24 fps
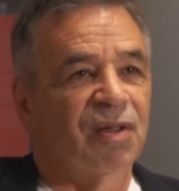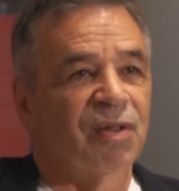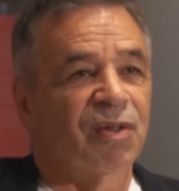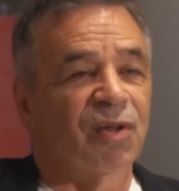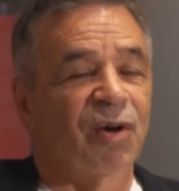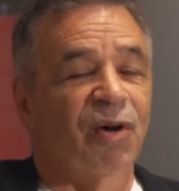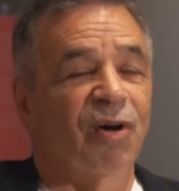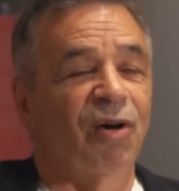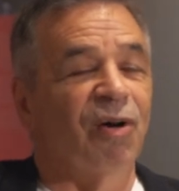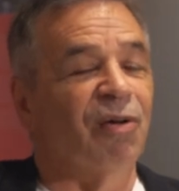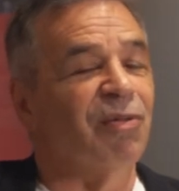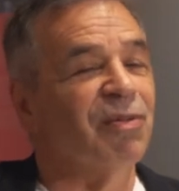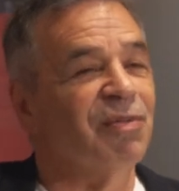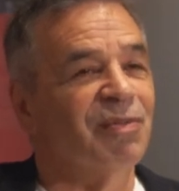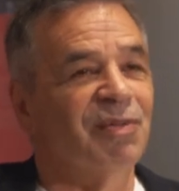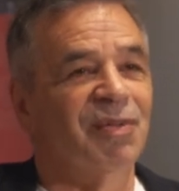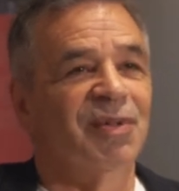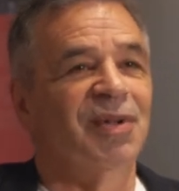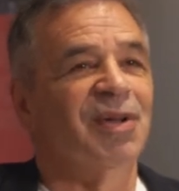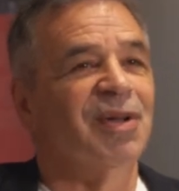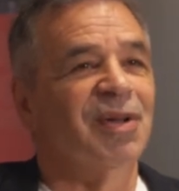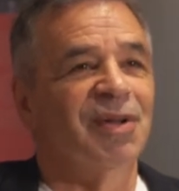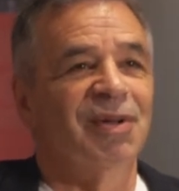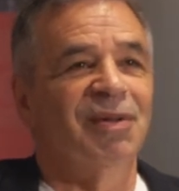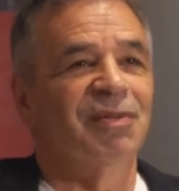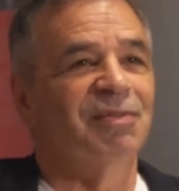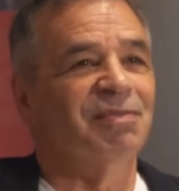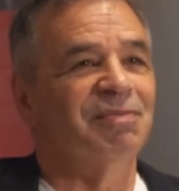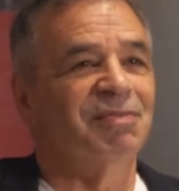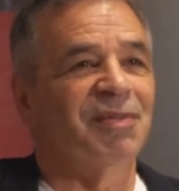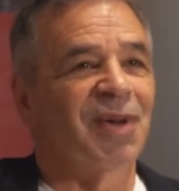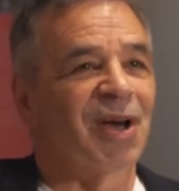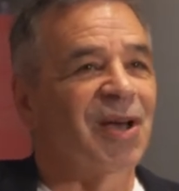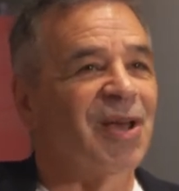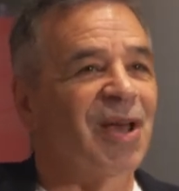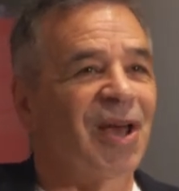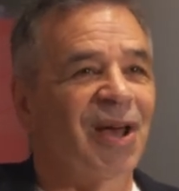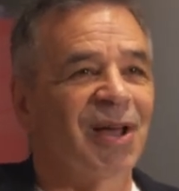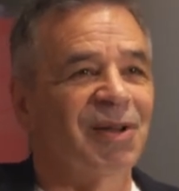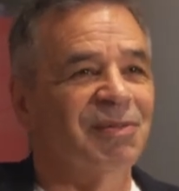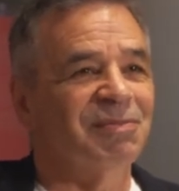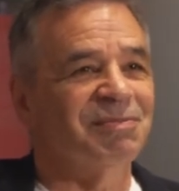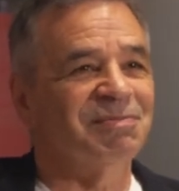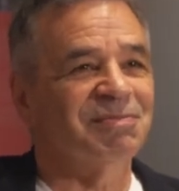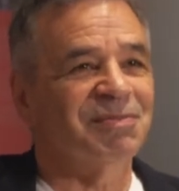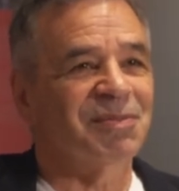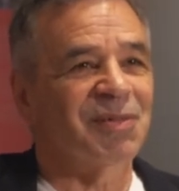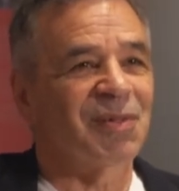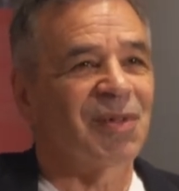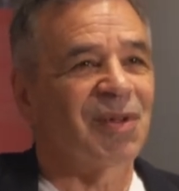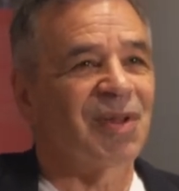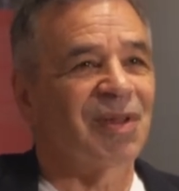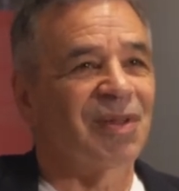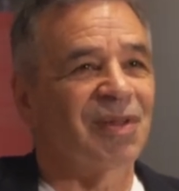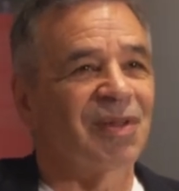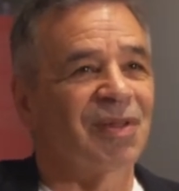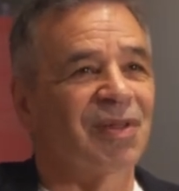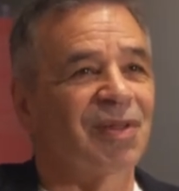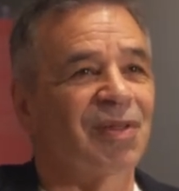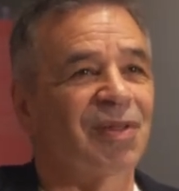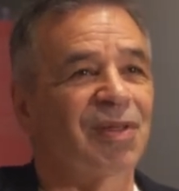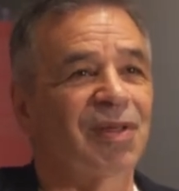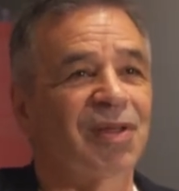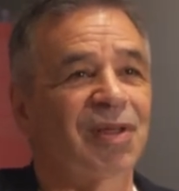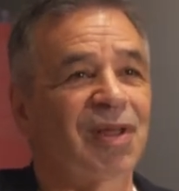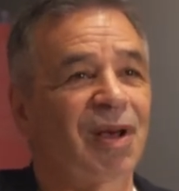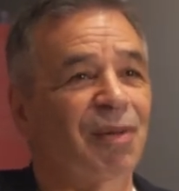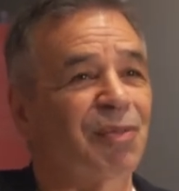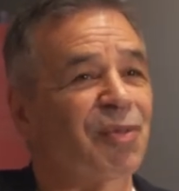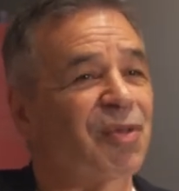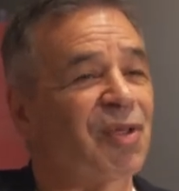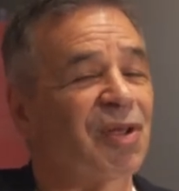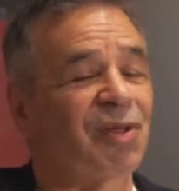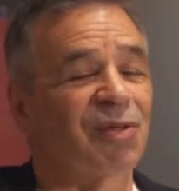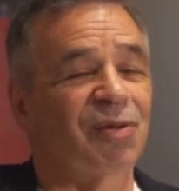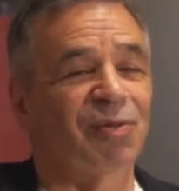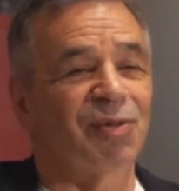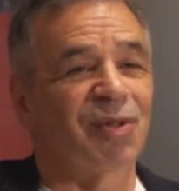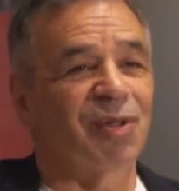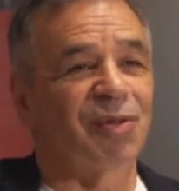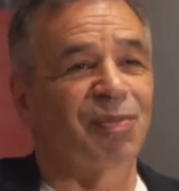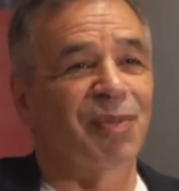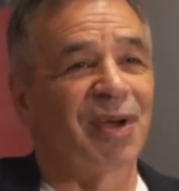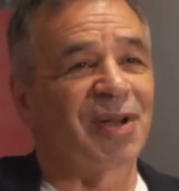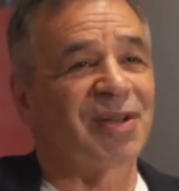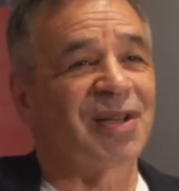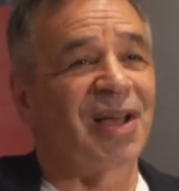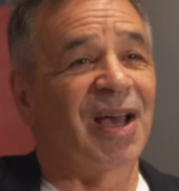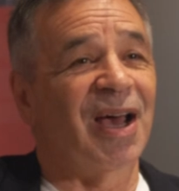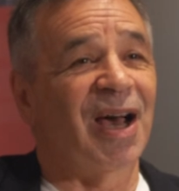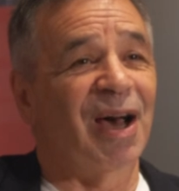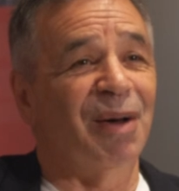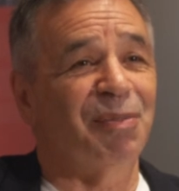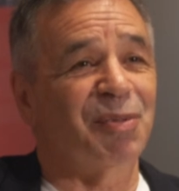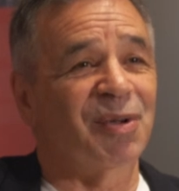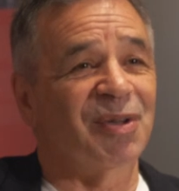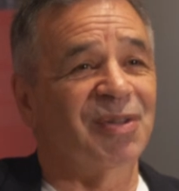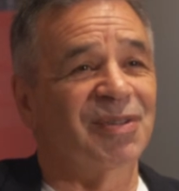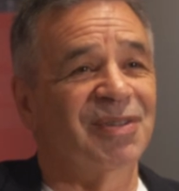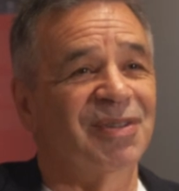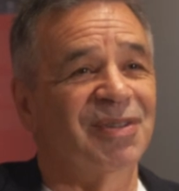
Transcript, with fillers: So again, some things, some things are just meant to happen.